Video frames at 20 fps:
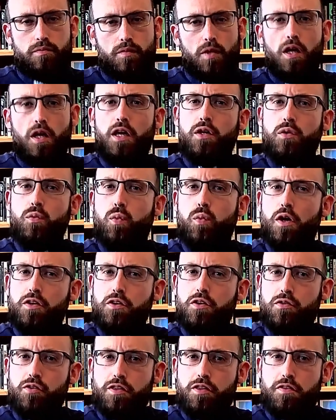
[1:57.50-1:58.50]
In 1
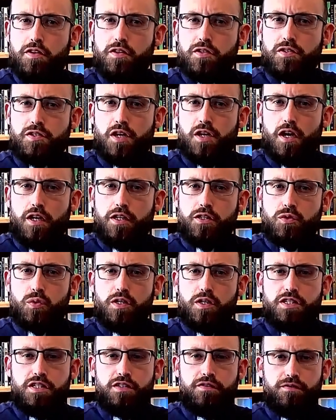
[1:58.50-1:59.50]
Corinthians
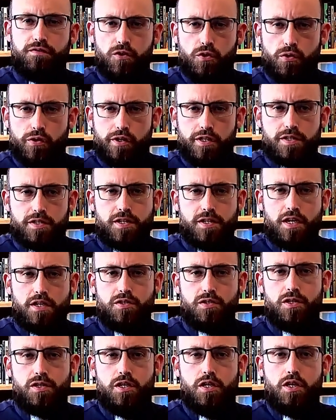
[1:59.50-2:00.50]
9:24, it
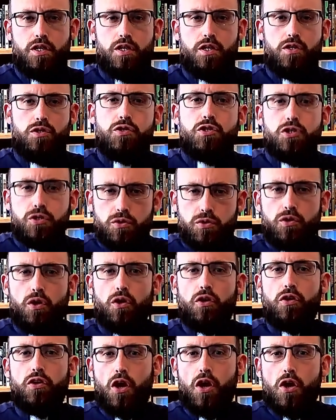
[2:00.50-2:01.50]
says, "Do you
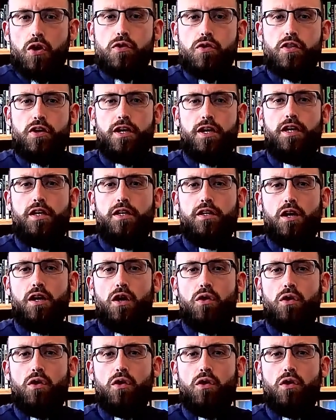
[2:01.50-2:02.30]
not know that in a